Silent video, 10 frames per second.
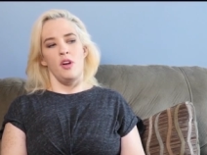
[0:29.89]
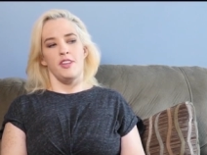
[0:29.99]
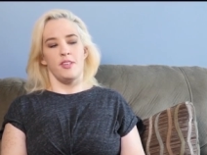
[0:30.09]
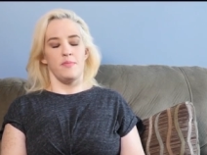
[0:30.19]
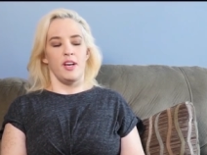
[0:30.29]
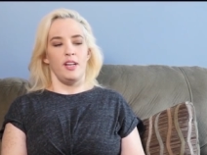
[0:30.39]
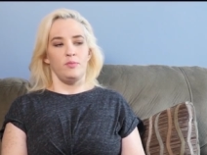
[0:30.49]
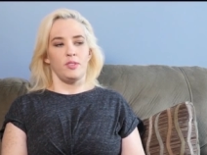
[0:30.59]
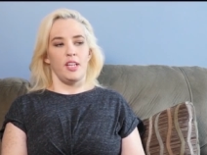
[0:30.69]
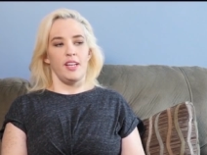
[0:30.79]

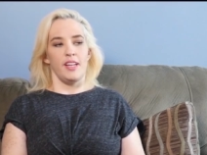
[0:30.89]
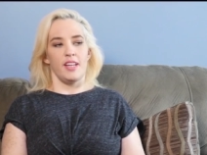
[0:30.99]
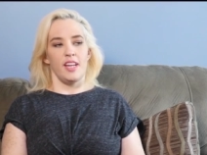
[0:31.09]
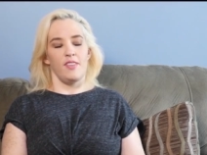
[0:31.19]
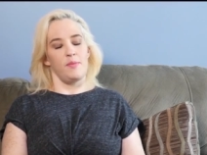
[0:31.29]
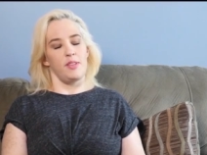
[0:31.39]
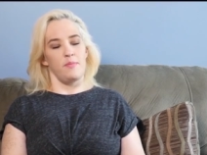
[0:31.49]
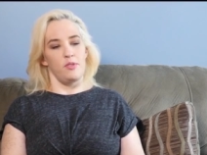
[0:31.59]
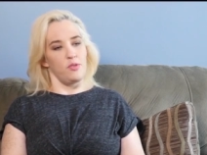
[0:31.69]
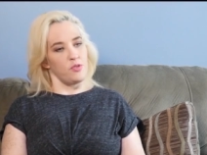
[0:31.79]
sometimes like if I'm in the
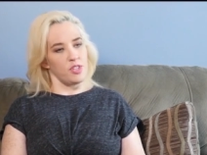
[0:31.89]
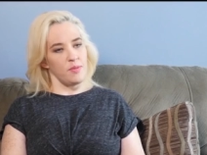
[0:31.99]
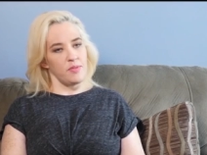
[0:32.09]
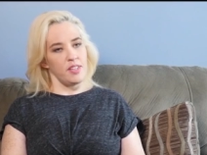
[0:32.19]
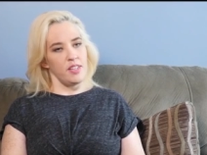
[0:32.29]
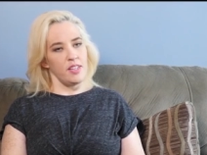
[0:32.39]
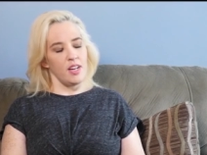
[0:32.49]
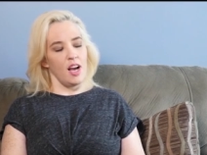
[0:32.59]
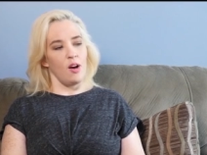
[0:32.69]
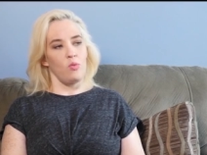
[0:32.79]
mood for something,
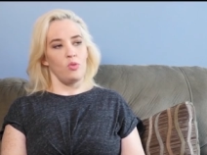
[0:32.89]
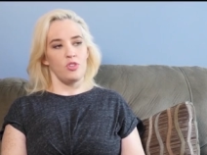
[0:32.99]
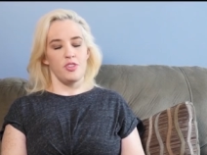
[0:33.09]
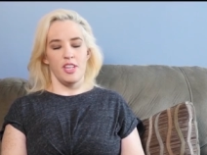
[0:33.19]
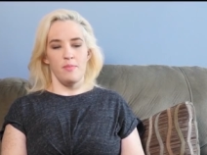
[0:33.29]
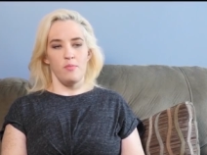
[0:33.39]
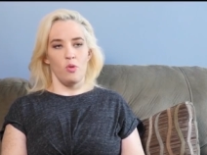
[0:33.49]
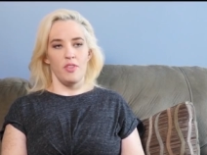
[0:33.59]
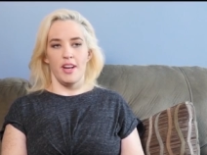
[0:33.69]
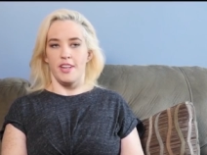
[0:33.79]
I want to eat
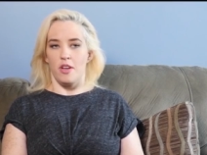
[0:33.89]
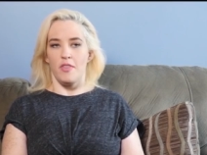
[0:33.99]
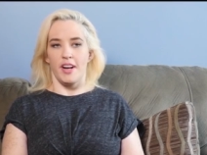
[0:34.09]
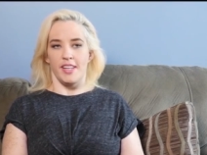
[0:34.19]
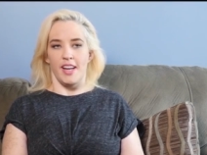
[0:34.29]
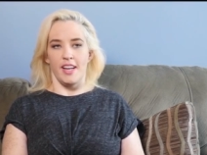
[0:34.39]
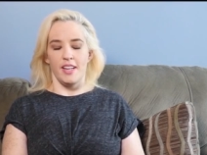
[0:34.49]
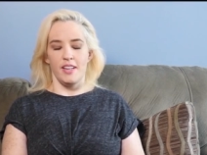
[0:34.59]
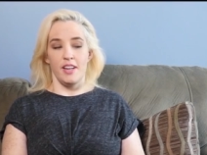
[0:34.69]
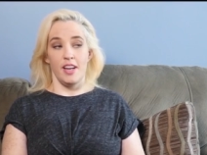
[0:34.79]
more than I know that I
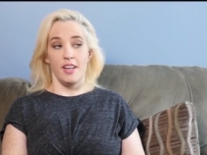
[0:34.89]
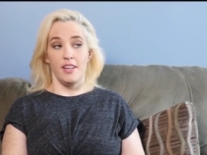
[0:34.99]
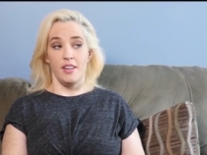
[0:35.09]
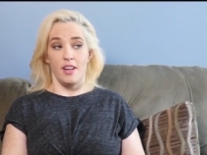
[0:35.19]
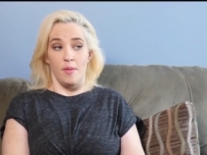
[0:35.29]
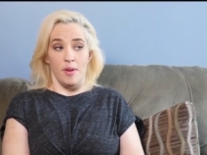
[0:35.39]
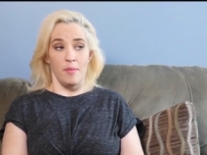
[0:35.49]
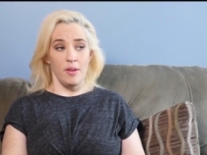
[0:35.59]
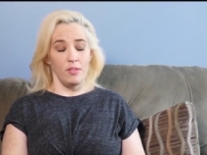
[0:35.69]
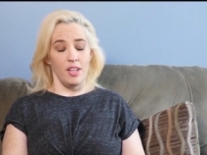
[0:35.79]
can. And I mean, I'm
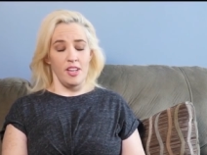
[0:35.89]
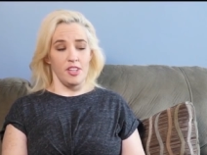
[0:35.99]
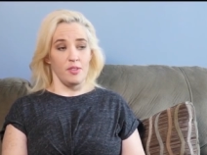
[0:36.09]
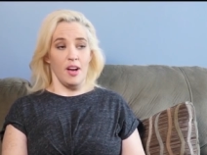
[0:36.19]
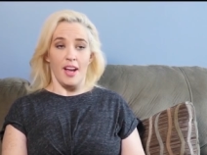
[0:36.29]
not gonna lie to you,